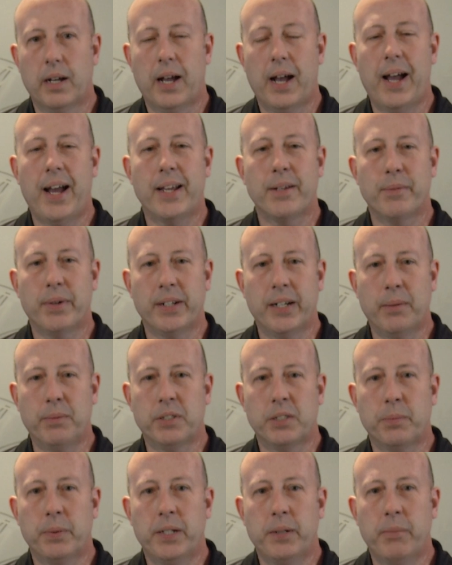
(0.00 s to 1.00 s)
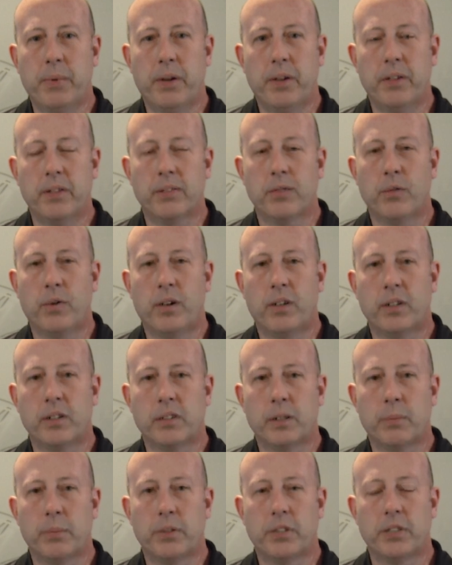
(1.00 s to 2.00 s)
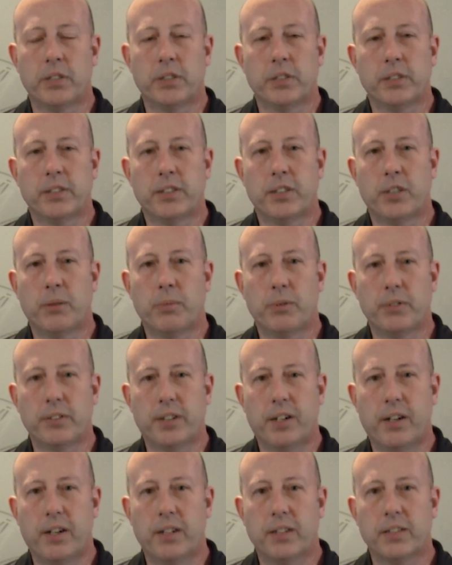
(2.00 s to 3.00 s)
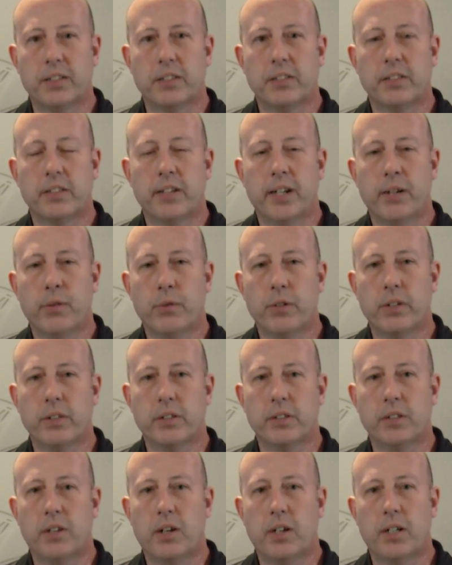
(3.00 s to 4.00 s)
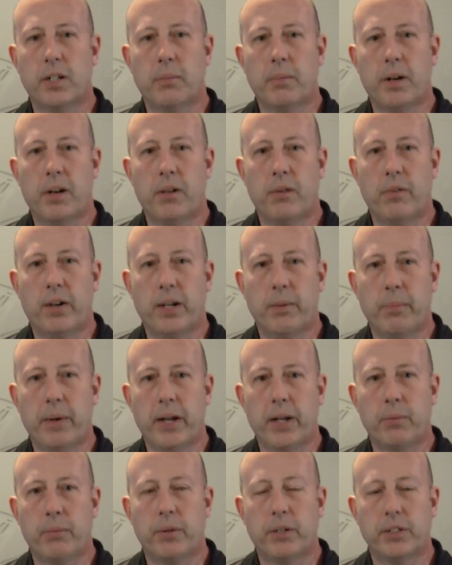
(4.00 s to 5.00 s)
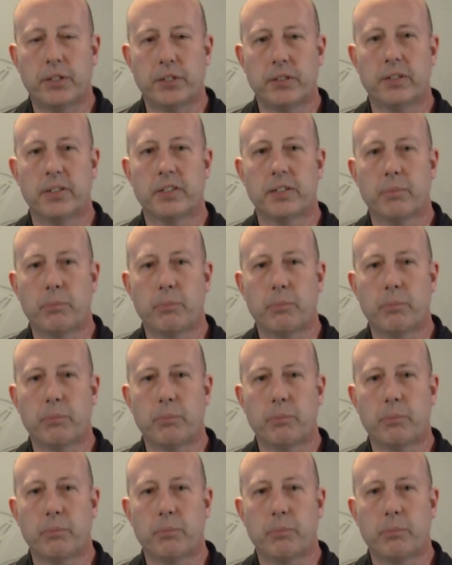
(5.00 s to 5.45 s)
Hi, my name is Pete Barton. Welcome to Precision Turbo Talks. Today we're going to talk about why back pressure is